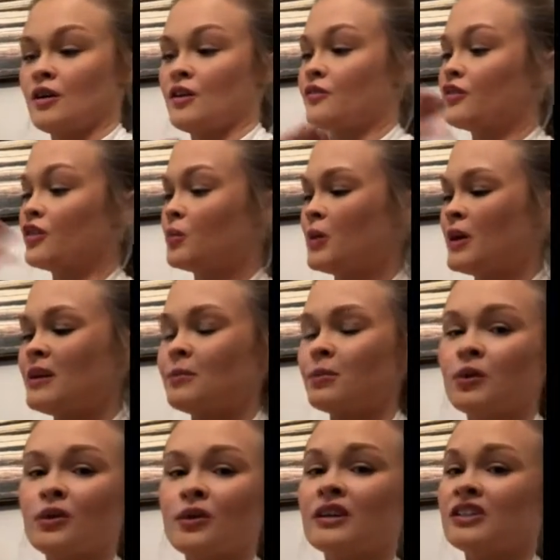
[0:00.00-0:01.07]
For
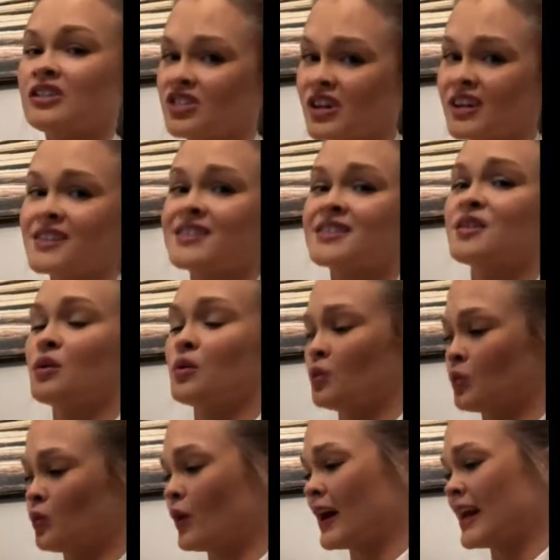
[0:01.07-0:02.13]
people just
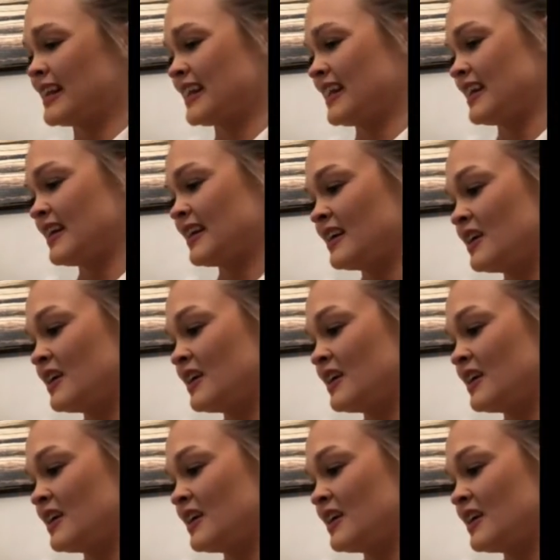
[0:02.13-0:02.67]
waiting,